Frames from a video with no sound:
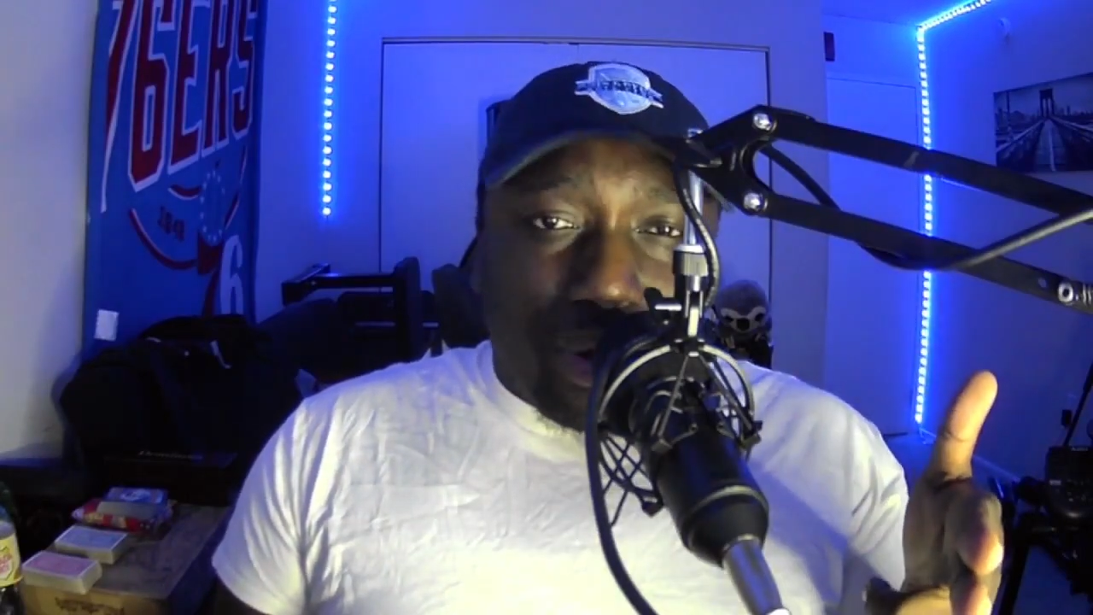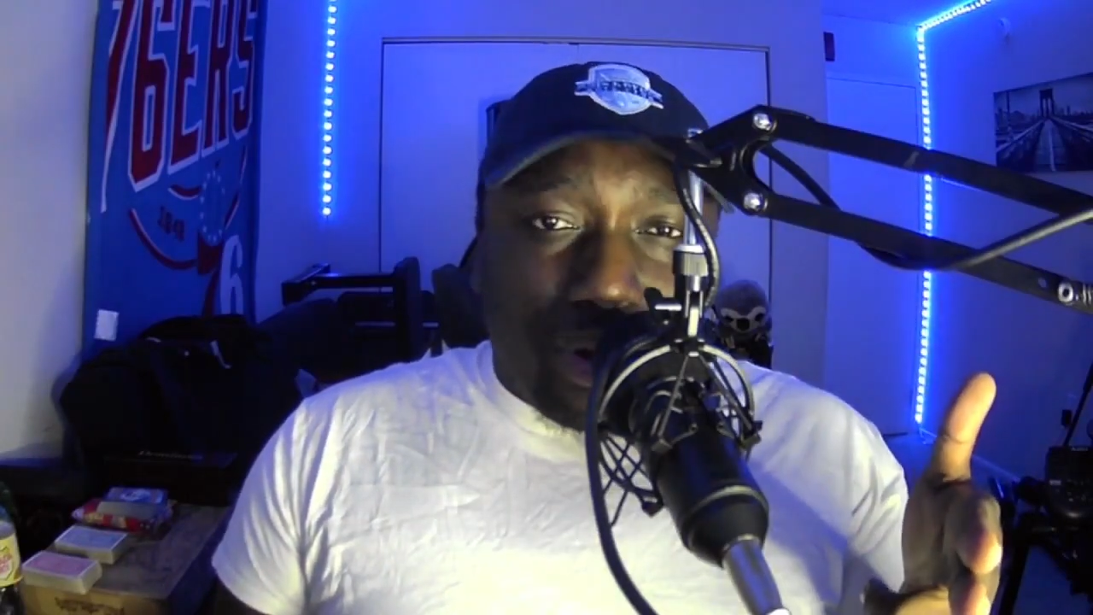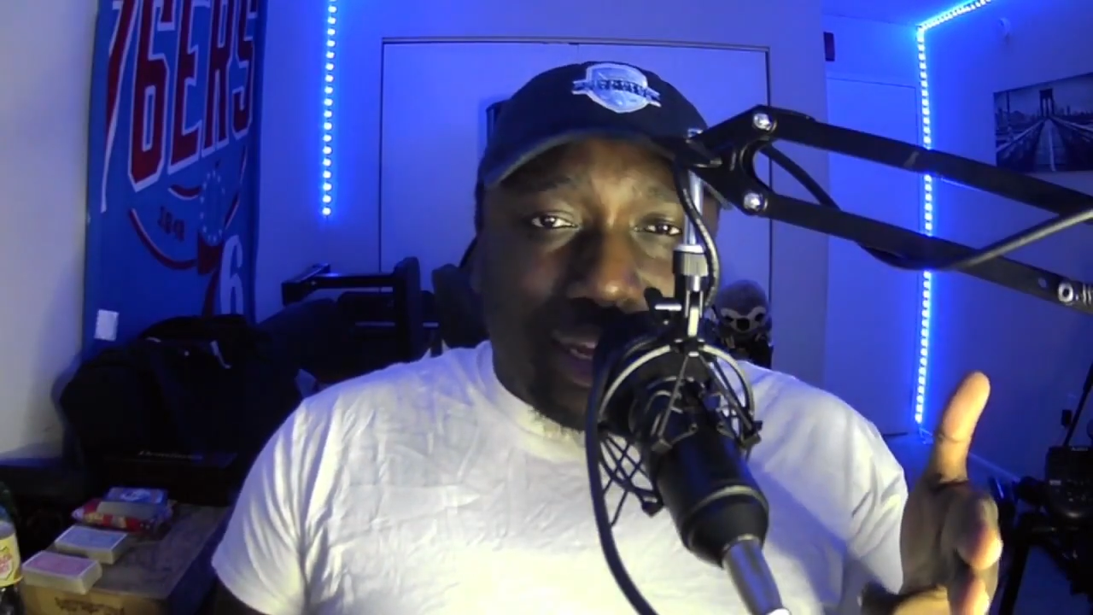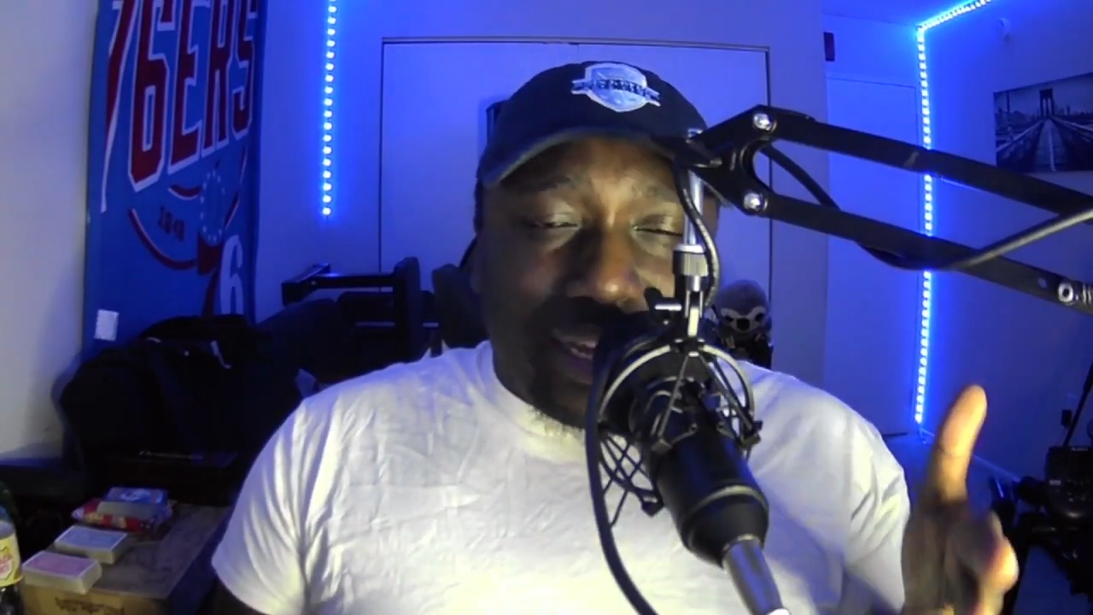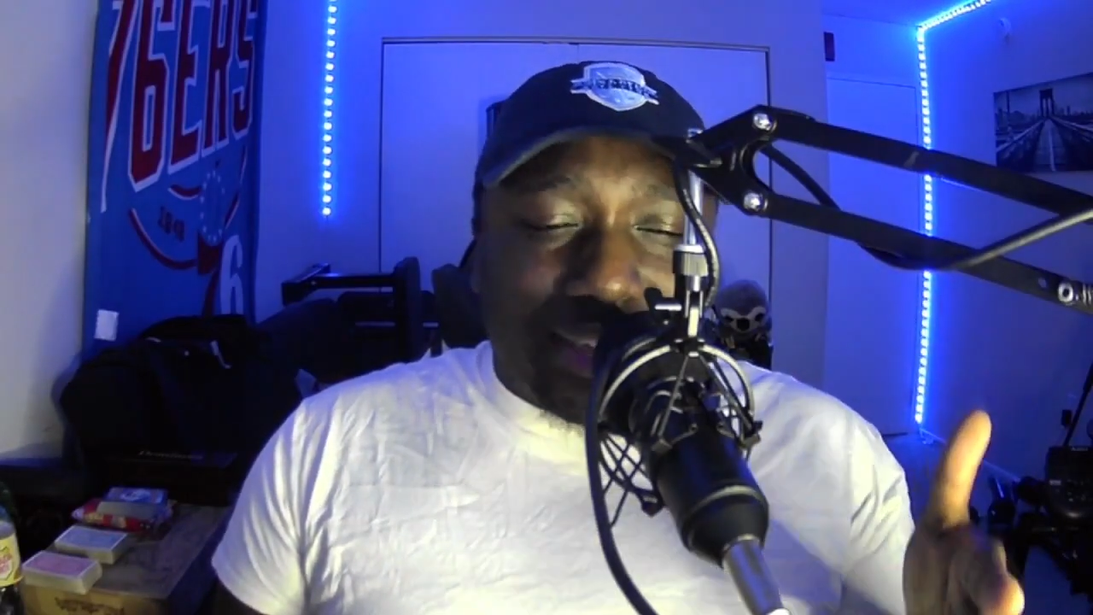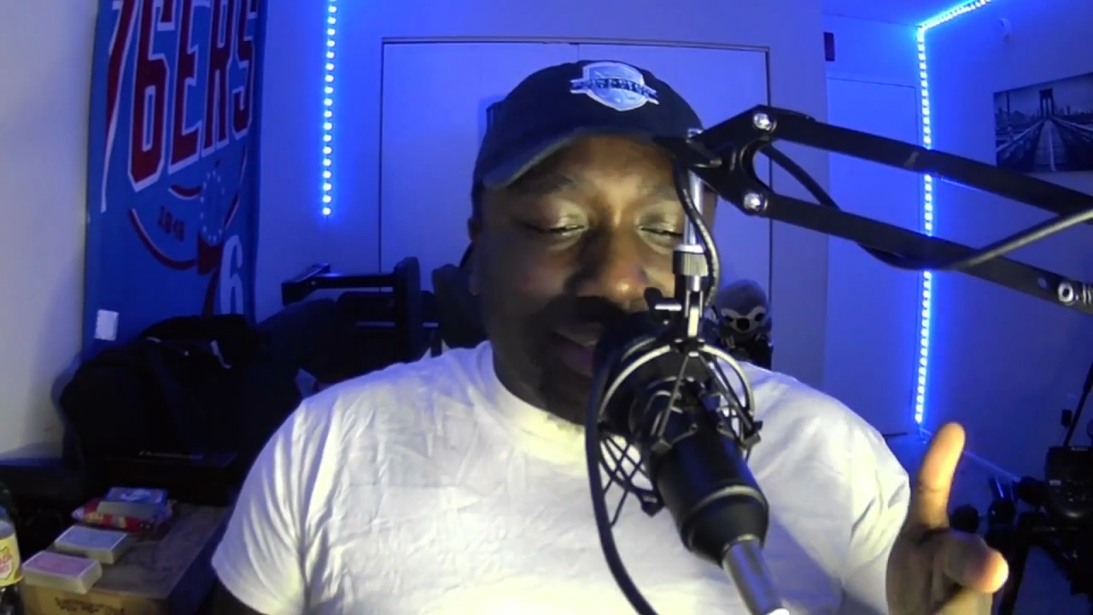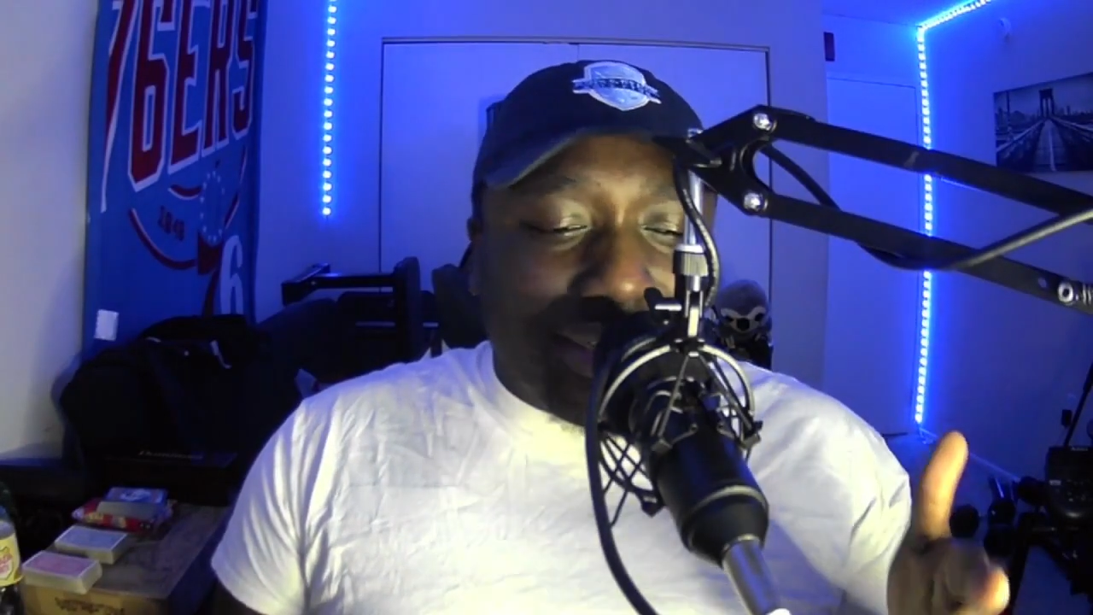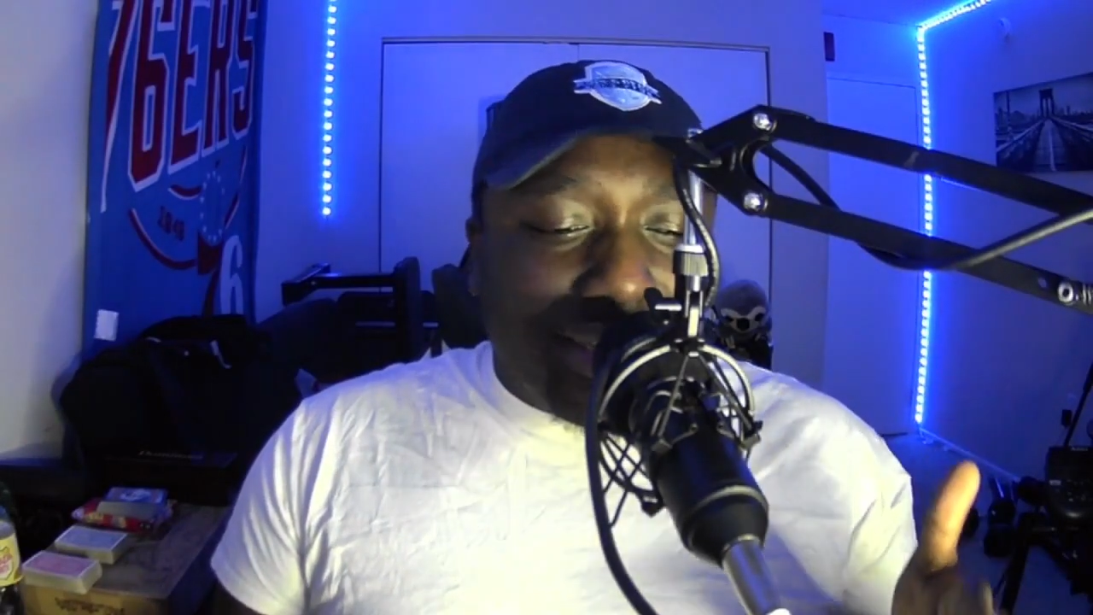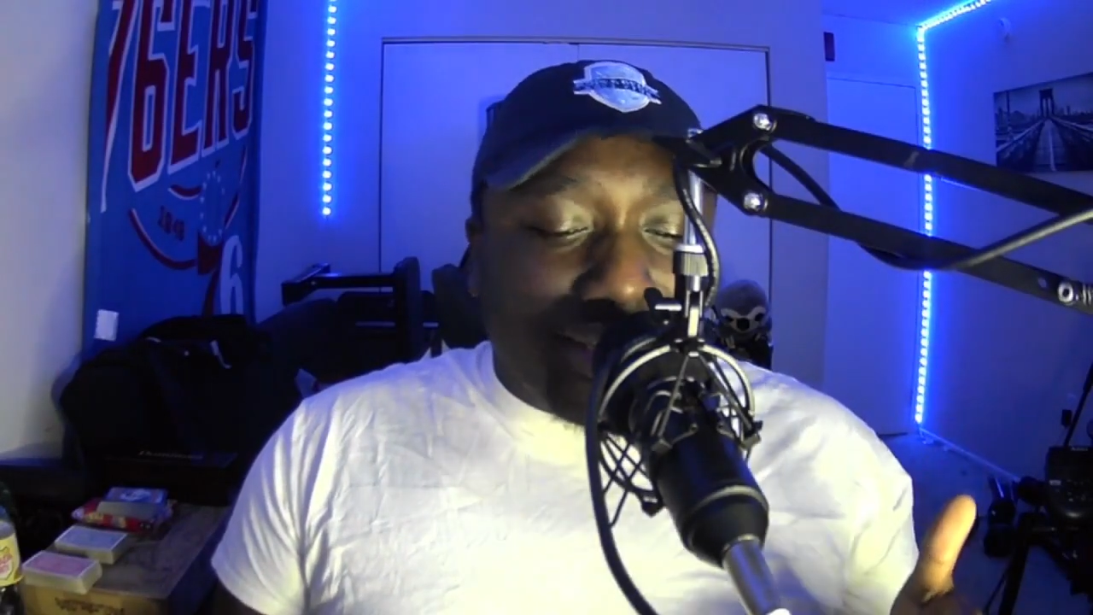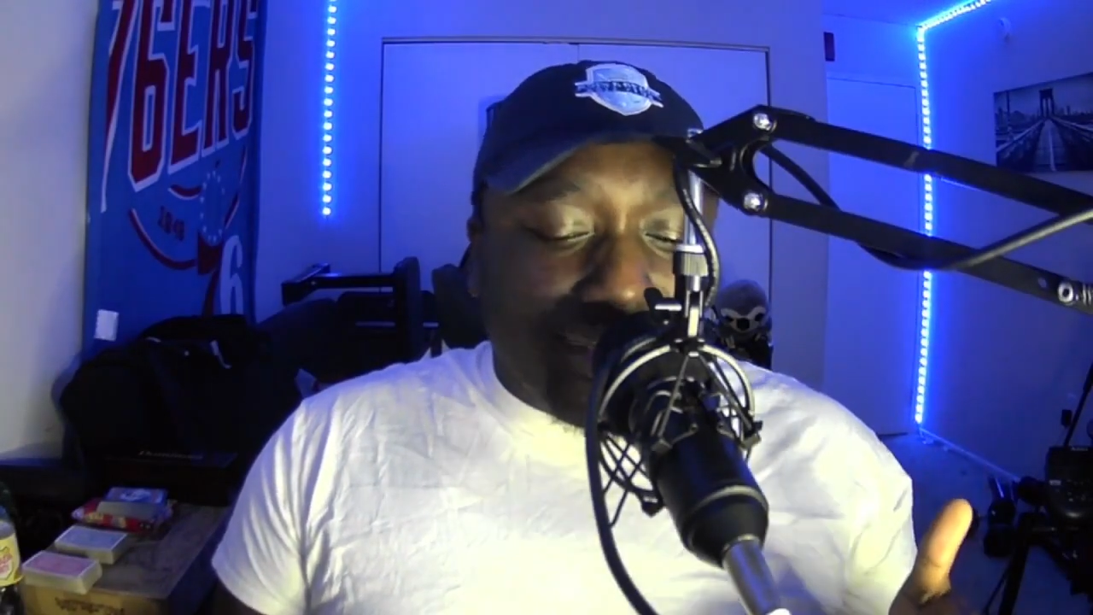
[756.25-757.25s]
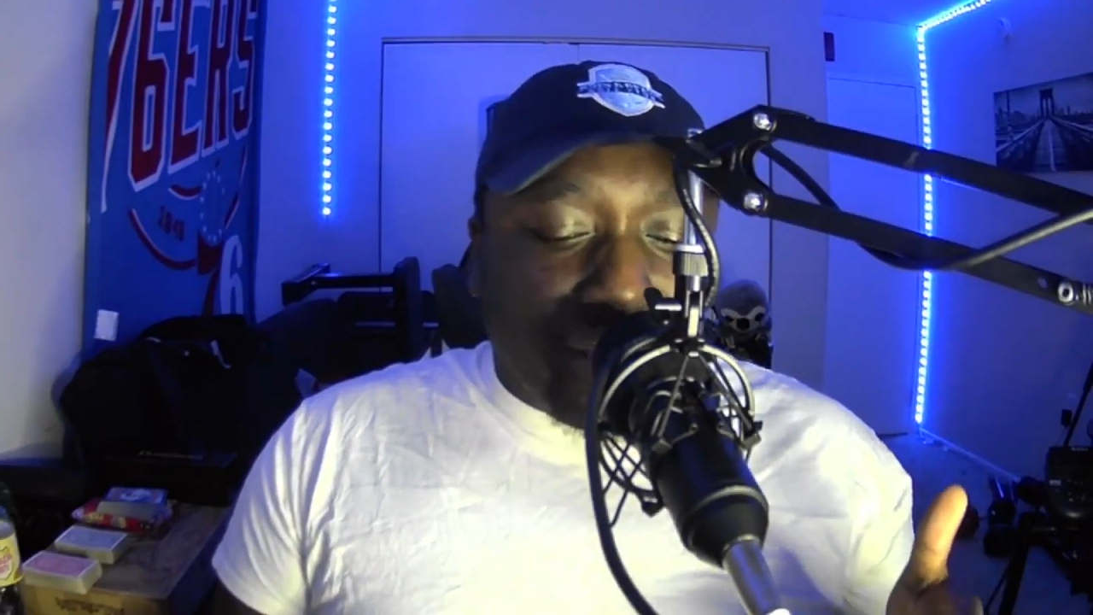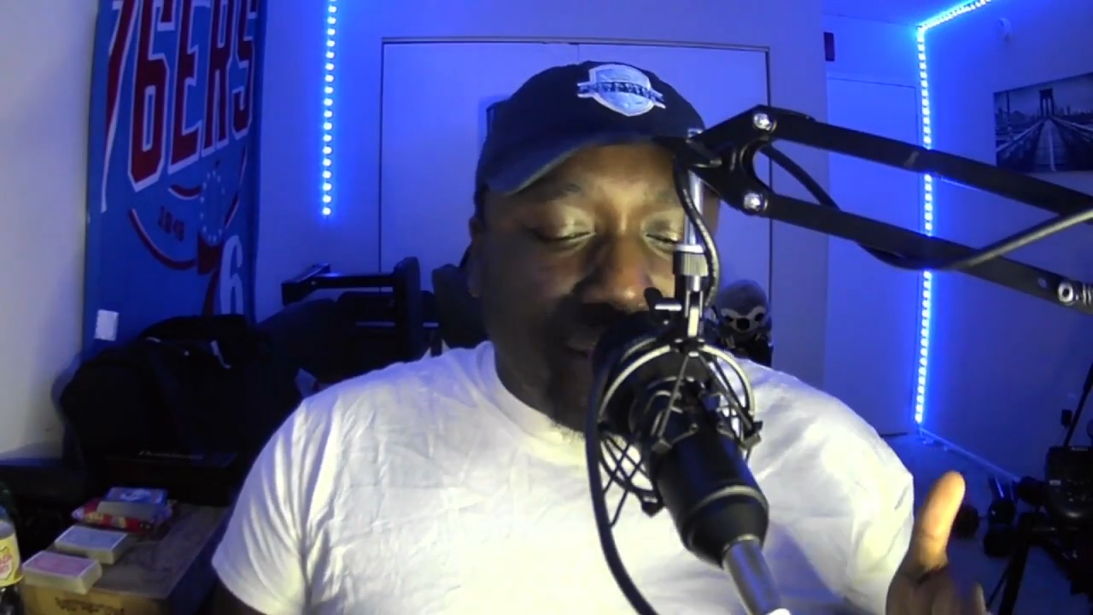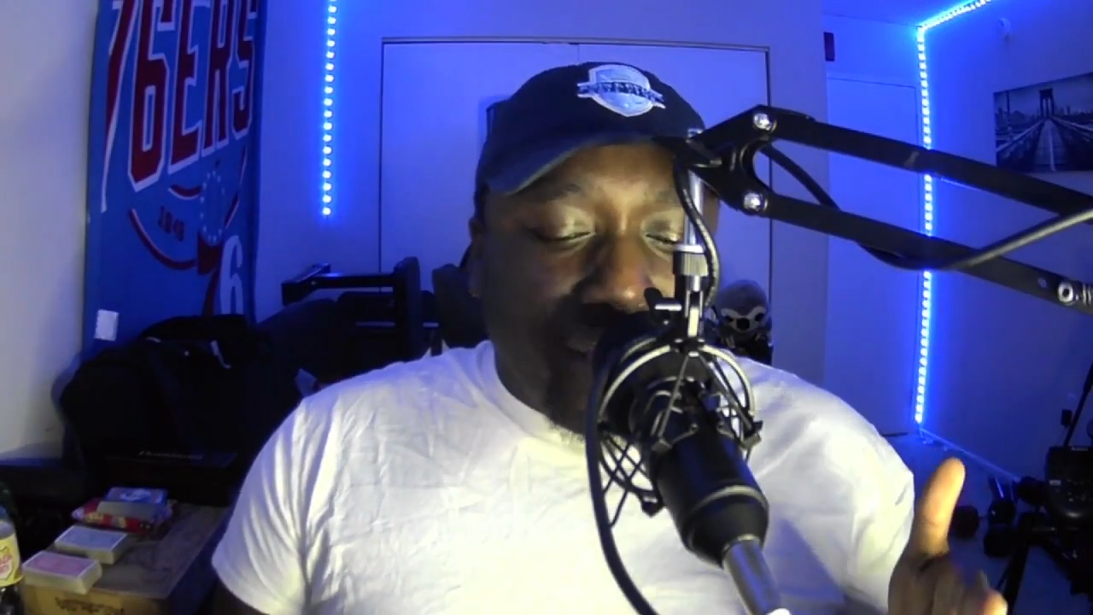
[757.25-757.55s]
on it is is